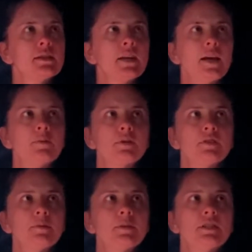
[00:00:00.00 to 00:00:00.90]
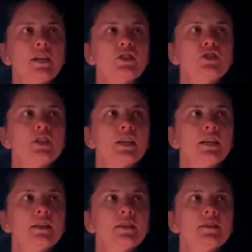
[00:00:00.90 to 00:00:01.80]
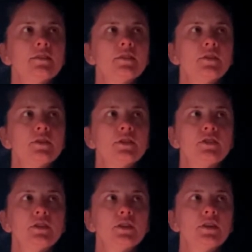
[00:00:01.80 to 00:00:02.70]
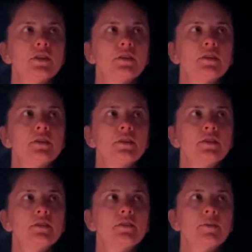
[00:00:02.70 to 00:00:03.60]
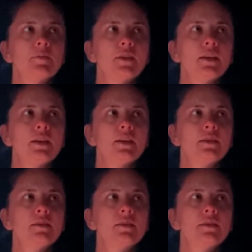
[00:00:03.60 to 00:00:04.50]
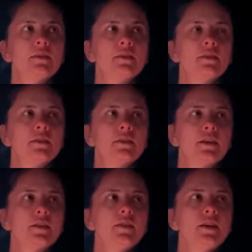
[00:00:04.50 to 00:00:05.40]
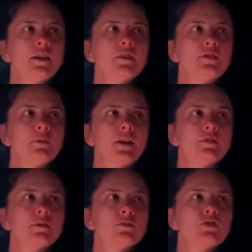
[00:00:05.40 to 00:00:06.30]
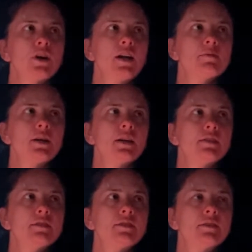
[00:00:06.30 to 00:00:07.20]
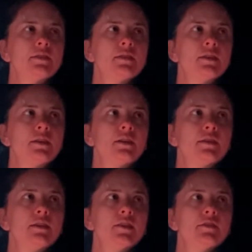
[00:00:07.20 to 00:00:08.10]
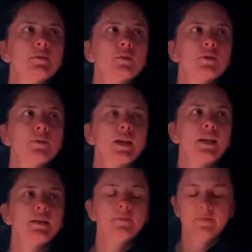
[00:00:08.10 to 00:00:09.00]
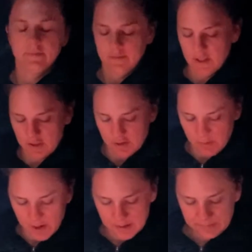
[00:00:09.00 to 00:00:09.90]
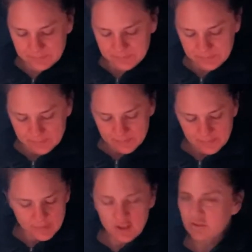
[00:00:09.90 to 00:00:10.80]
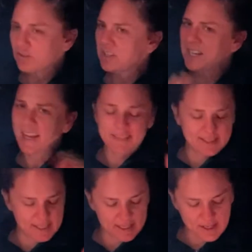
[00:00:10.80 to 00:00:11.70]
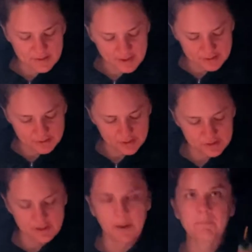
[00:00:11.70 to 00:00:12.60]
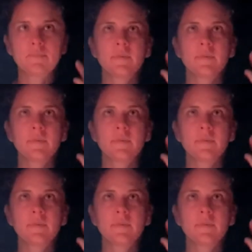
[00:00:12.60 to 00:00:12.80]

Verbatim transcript: and precipitation and it's going to look something like this, we have some dry months, then some more rain, and so on. You're just gonna get the data. That's the first step.